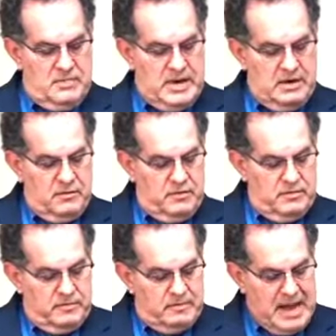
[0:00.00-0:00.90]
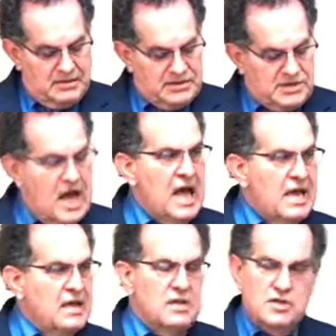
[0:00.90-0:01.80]
But Mount
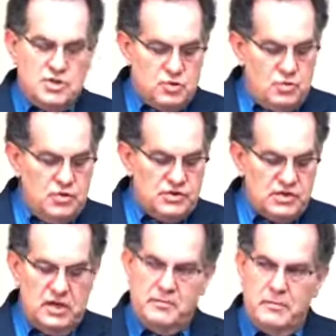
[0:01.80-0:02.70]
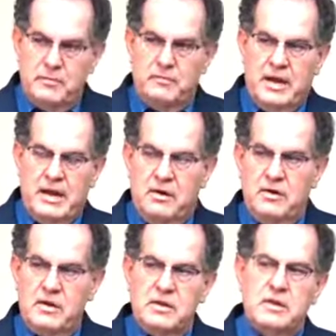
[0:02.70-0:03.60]
Zion, the Jerusalem,
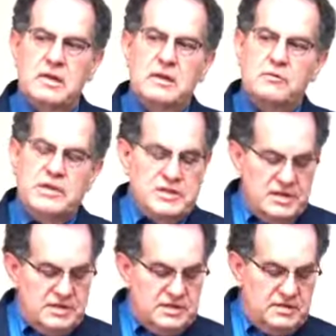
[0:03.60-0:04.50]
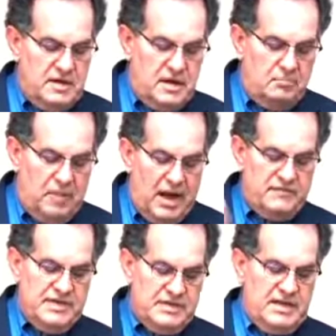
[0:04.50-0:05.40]
but which is
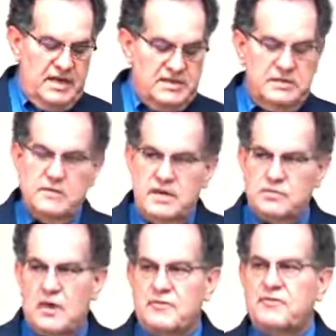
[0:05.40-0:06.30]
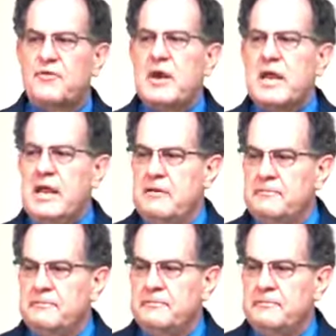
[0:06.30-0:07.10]
above, it says, is what? Free